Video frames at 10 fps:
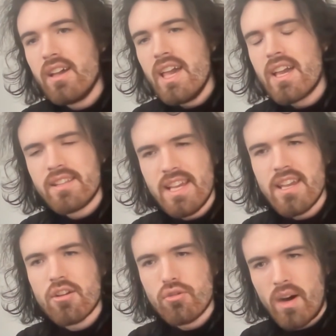it can
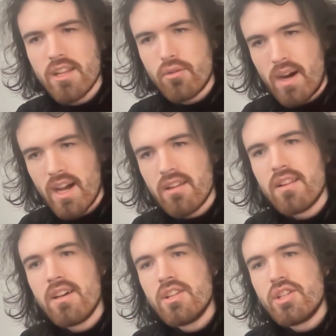take quite a while
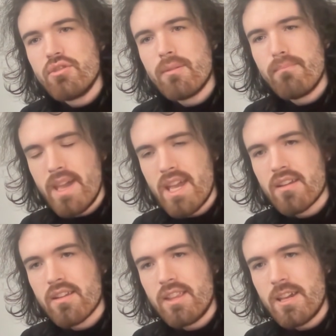to
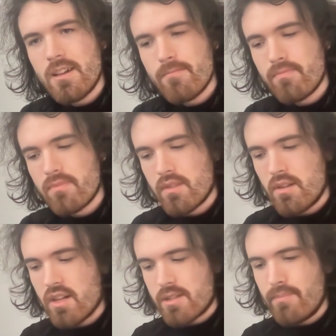make the
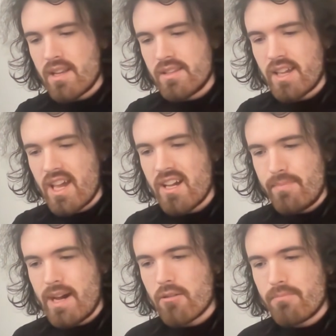automatic
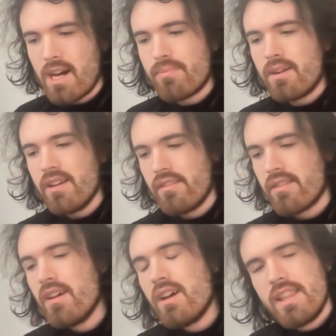AI-powered pipelines
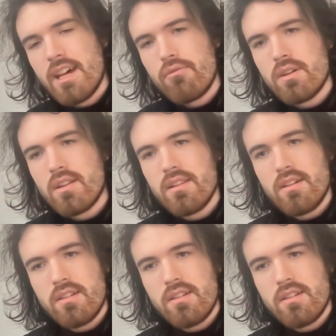that will